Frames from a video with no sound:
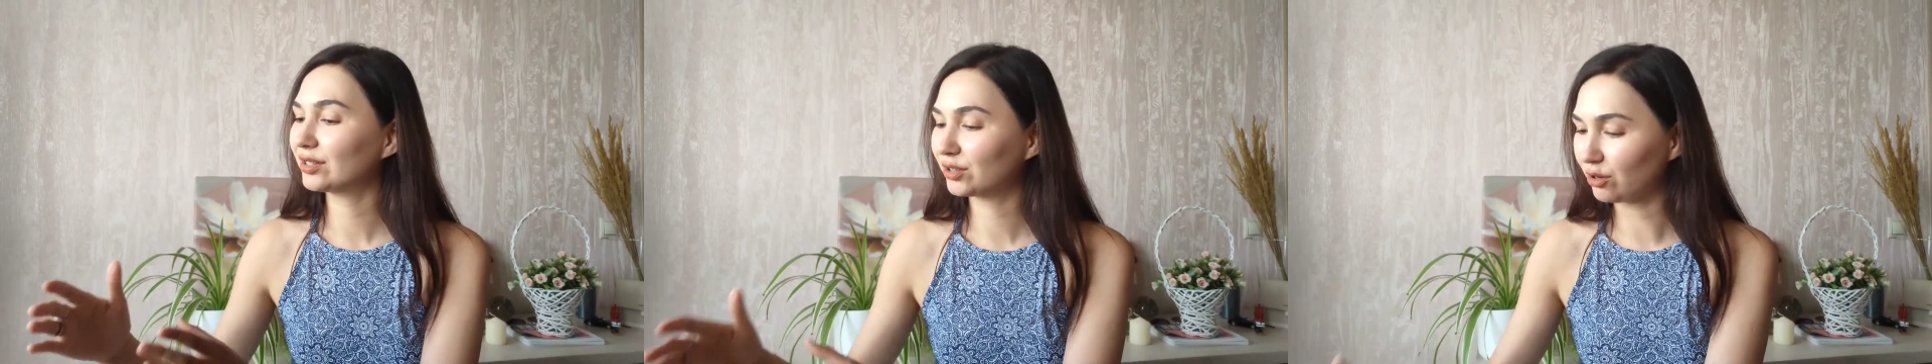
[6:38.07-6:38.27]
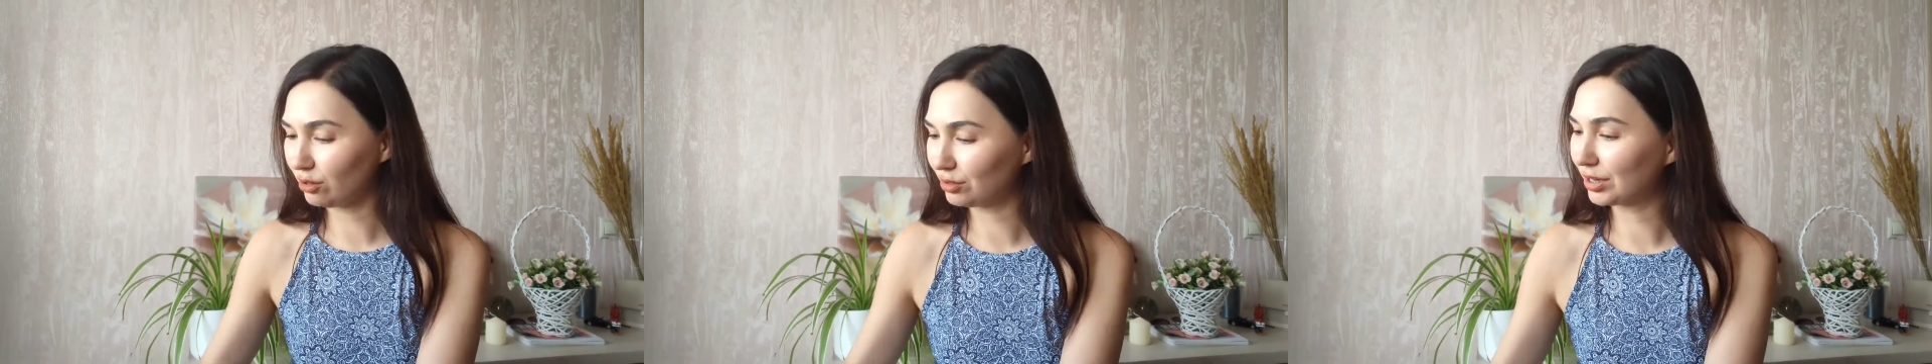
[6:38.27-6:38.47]

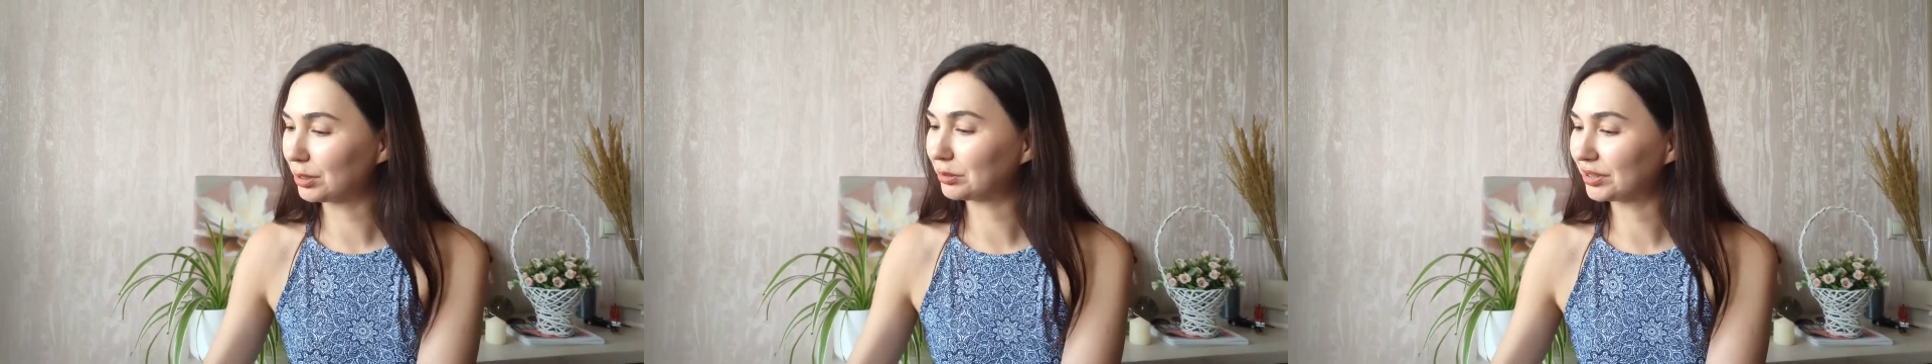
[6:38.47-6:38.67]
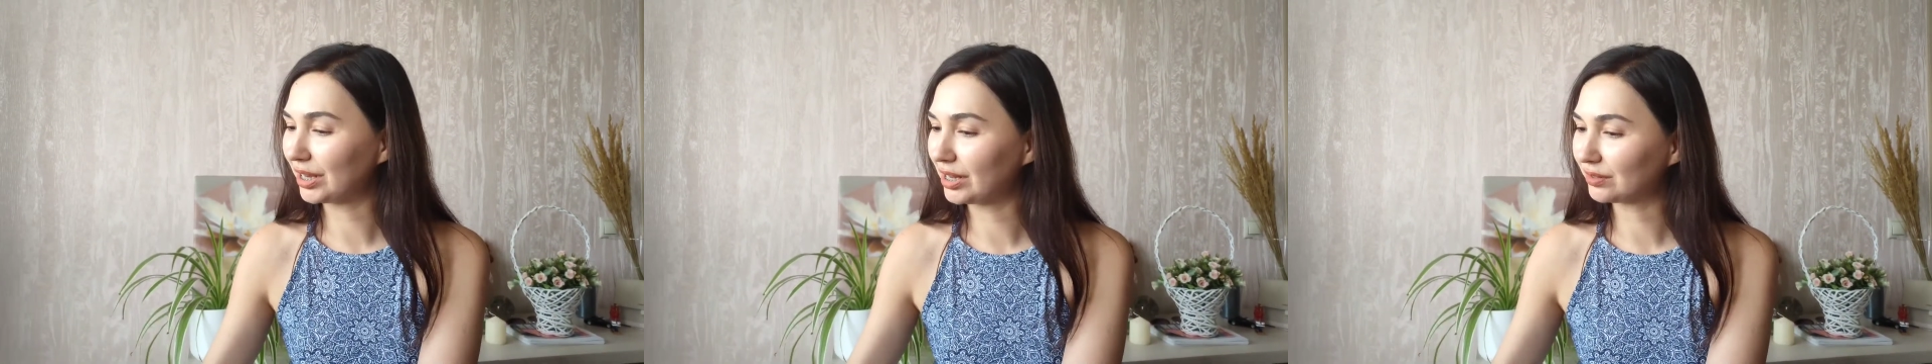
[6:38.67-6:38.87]
scold
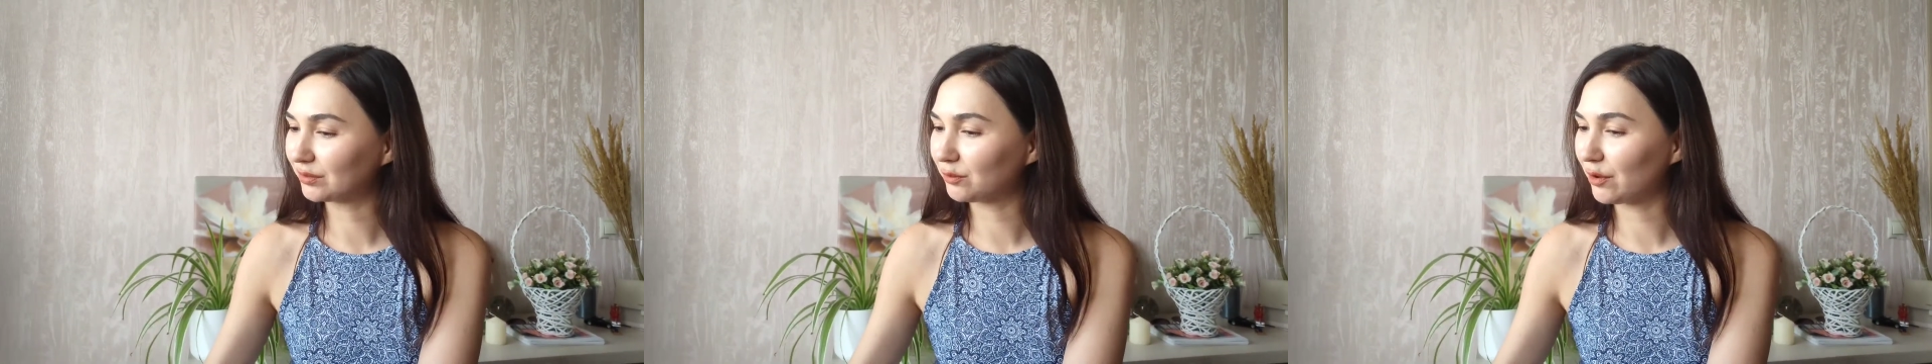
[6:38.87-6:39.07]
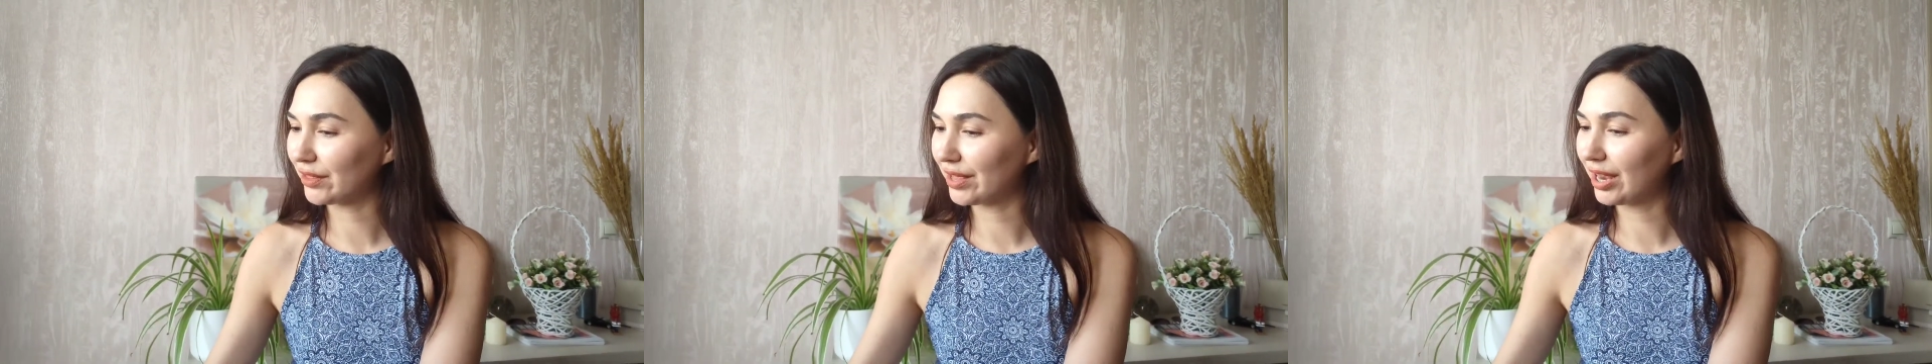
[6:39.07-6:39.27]
ourselves
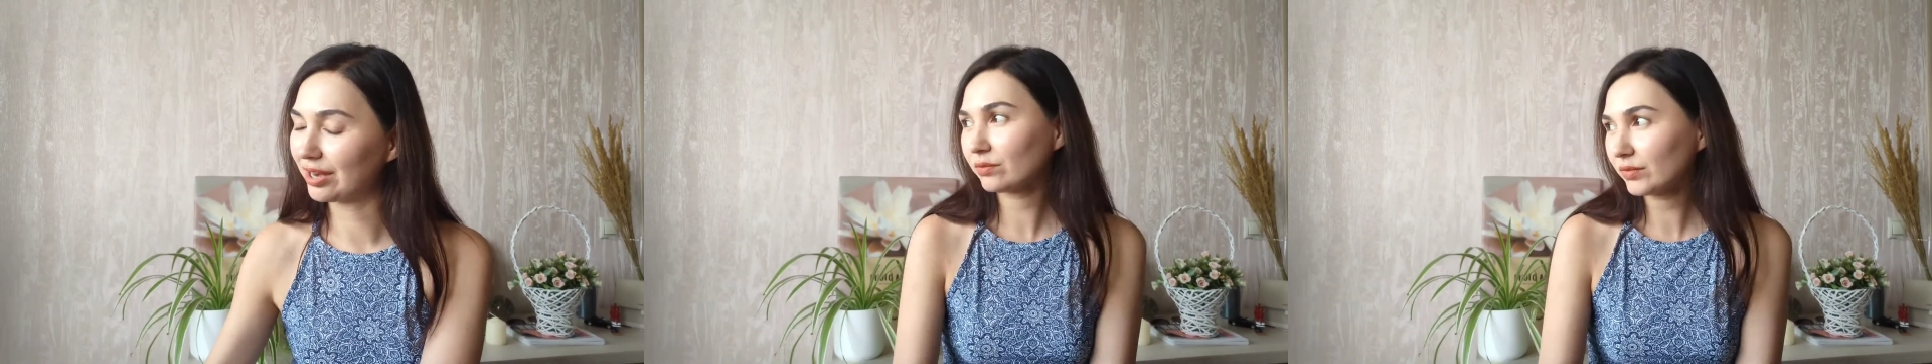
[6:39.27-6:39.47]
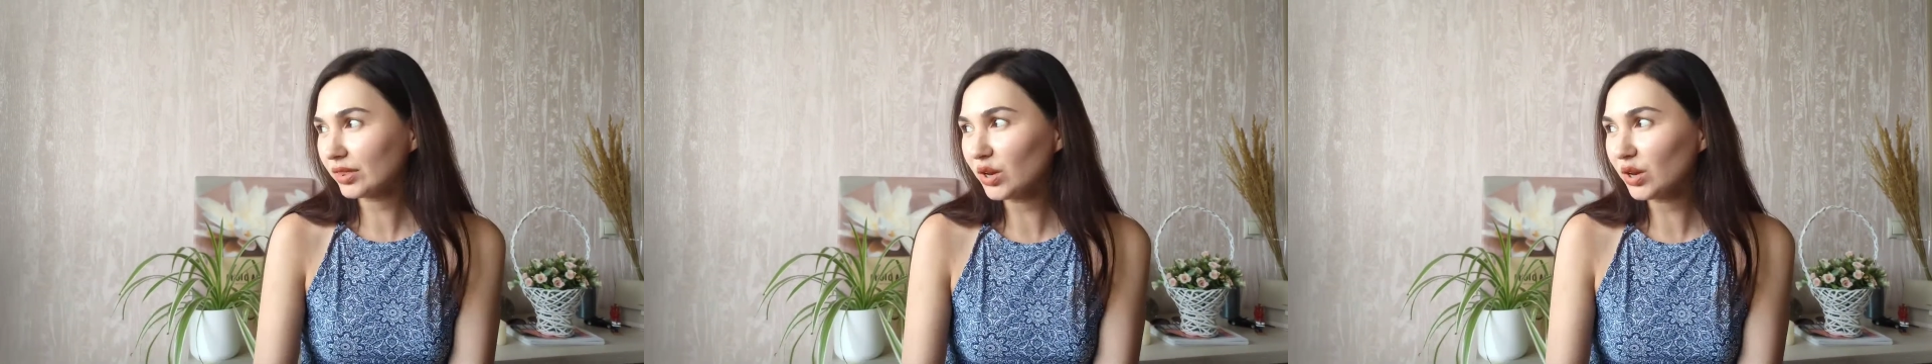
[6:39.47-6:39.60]
for that.